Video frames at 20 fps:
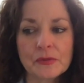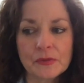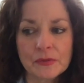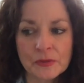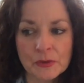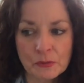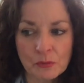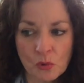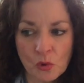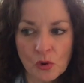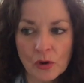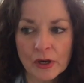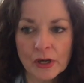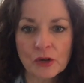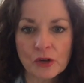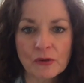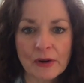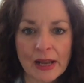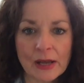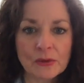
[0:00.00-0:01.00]
the more
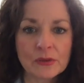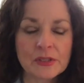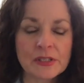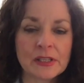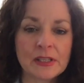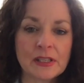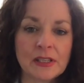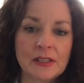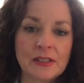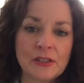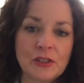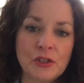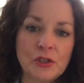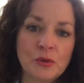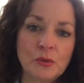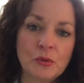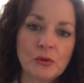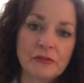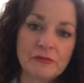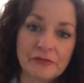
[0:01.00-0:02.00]
grounded you
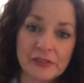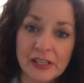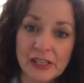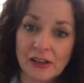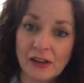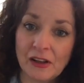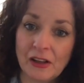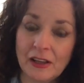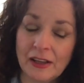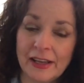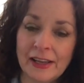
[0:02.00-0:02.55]
will feel.